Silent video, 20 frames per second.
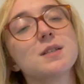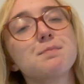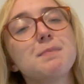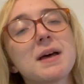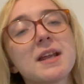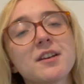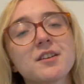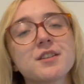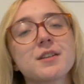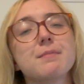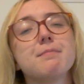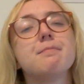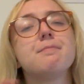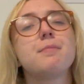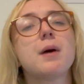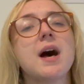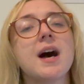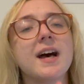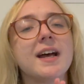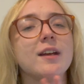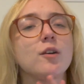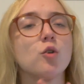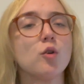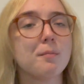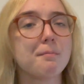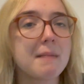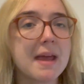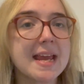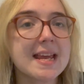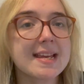better to buy or
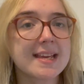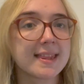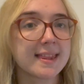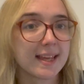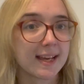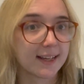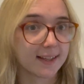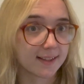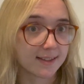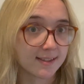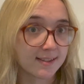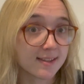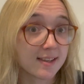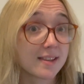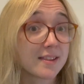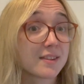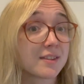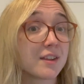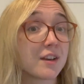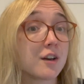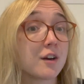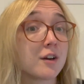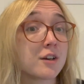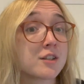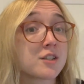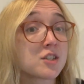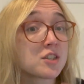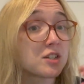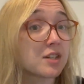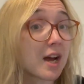make things that are
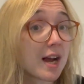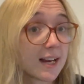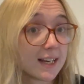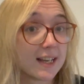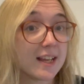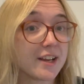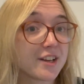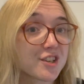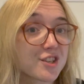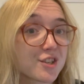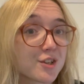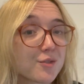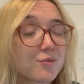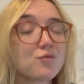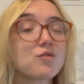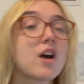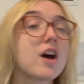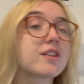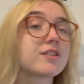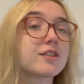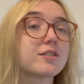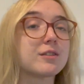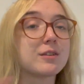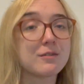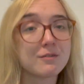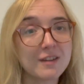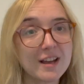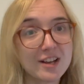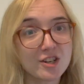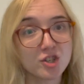stylish rather
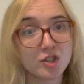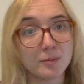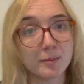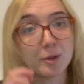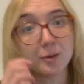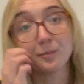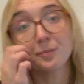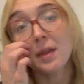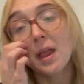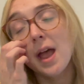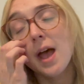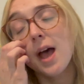than fashionable.